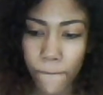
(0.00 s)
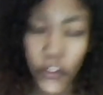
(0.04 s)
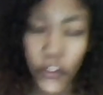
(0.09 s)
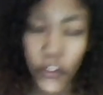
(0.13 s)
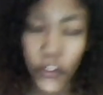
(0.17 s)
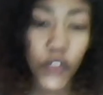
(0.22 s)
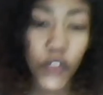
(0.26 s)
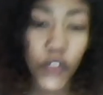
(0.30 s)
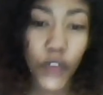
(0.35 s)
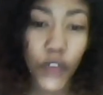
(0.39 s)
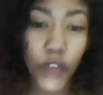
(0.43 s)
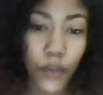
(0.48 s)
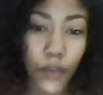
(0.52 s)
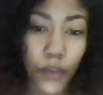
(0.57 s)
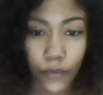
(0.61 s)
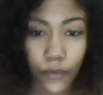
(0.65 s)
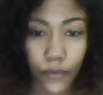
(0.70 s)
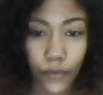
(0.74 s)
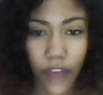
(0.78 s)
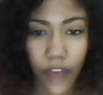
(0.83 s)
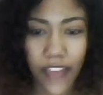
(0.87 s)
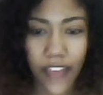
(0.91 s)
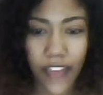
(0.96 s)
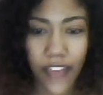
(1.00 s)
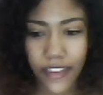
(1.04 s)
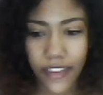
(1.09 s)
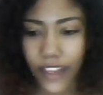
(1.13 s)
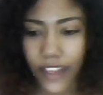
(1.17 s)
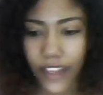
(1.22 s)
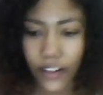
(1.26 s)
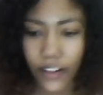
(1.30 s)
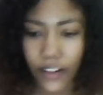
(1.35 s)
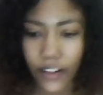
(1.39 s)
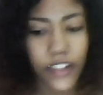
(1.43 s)
you know what I
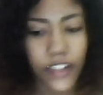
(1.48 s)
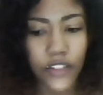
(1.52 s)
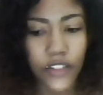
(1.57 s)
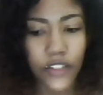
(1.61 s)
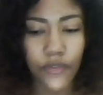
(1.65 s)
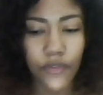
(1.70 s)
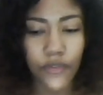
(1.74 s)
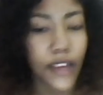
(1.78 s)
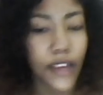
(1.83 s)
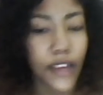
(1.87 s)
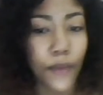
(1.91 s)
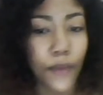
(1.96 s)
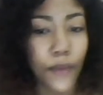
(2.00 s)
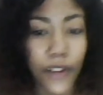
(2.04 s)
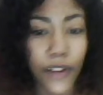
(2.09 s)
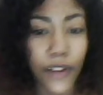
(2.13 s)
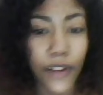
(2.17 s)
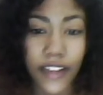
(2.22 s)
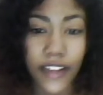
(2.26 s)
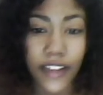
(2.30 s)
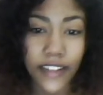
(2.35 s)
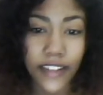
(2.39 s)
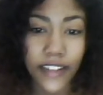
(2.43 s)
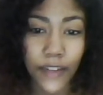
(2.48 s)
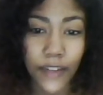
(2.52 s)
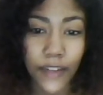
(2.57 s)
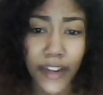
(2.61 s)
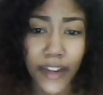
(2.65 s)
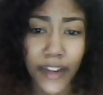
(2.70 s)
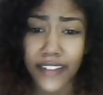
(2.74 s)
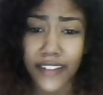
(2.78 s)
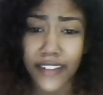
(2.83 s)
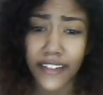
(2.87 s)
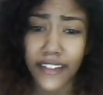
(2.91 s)
think, like, you get what it is
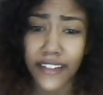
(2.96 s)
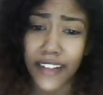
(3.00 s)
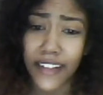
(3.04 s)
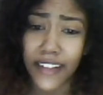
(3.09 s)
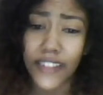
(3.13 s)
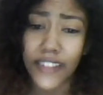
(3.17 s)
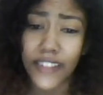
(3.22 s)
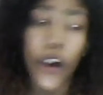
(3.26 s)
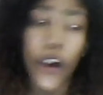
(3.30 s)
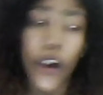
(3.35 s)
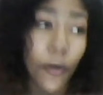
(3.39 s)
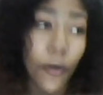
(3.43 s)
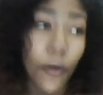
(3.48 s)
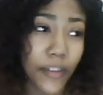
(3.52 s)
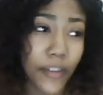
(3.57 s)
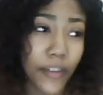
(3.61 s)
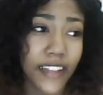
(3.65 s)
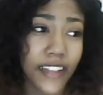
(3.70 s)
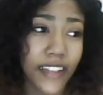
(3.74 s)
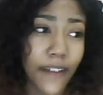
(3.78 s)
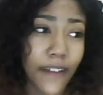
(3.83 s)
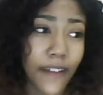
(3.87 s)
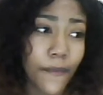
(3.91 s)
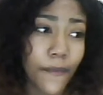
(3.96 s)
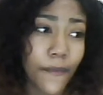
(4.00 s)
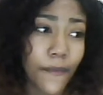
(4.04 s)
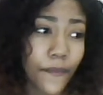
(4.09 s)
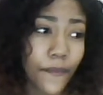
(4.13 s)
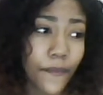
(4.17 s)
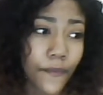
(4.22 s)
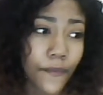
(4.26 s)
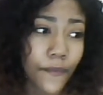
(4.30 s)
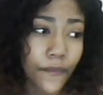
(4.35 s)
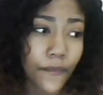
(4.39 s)
anyway. It's the opposite
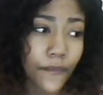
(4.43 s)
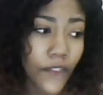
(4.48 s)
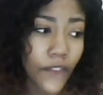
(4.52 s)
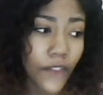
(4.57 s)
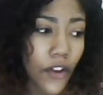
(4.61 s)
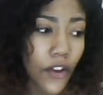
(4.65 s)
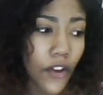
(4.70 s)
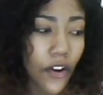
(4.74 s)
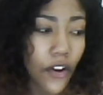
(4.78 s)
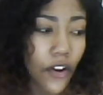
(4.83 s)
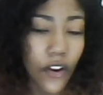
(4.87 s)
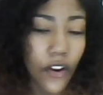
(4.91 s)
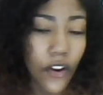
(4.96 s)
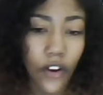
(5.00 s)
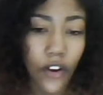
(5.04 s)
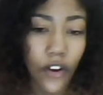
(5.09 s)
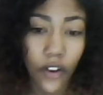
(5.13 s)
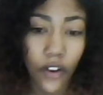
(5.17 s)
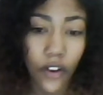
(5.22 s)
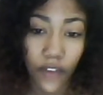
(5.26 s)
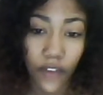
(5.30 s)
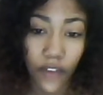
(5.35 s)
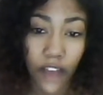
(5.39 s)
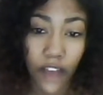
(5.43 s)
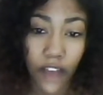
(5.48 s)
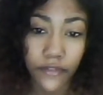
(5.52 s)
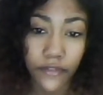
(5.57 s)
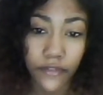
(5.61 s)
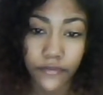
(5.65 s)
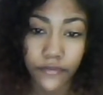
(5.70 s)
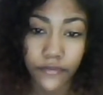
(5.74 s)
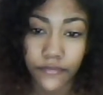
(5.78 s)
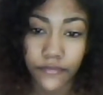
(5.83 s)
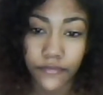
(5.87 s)
of love,
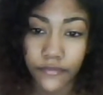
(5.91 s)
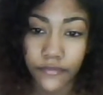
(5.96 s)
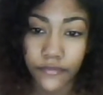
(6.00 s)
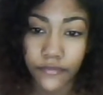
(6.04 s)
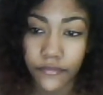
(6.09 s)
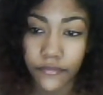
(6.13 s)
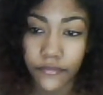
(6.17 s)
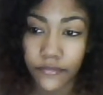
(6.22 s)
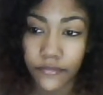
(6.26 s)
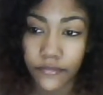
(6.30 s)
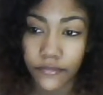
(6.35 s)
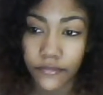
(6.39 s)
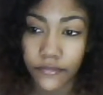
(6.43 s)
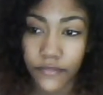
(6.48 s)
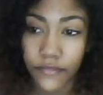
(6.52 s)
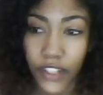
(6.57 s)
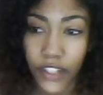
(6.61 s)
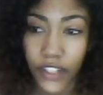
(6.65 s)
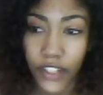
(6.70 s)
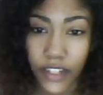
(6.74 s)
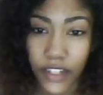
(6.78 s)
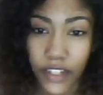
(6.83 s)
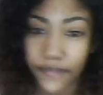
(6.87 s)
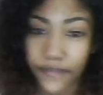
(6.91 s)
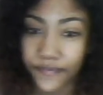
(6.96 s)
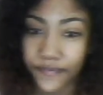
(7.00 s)
you know.